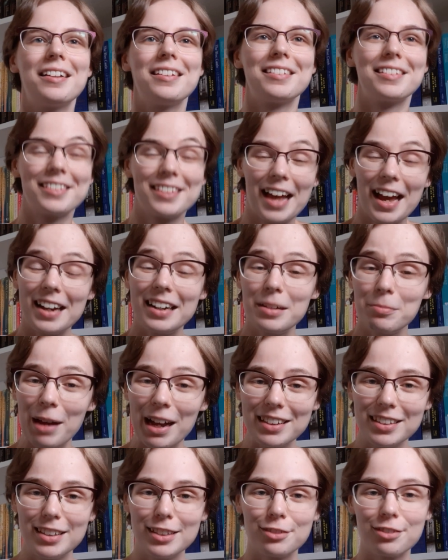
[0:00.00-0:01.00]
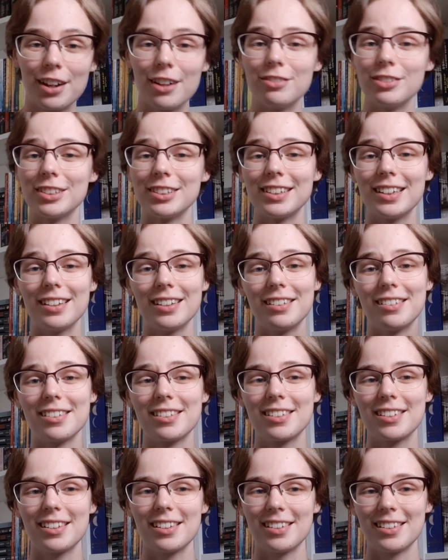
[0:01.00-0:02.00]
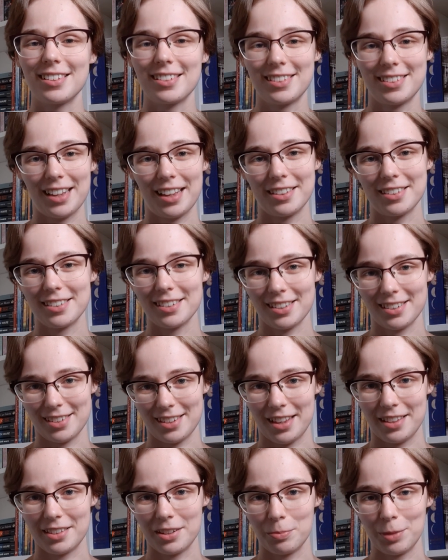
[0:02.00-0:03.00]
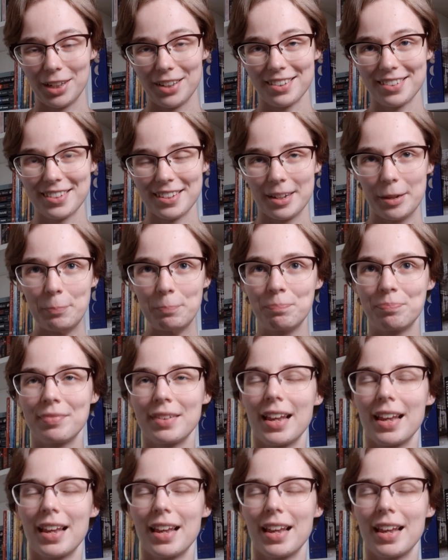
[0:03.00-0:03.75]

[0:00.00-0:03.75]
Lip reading: Sadly, my least favourite is Sense and Sensibility.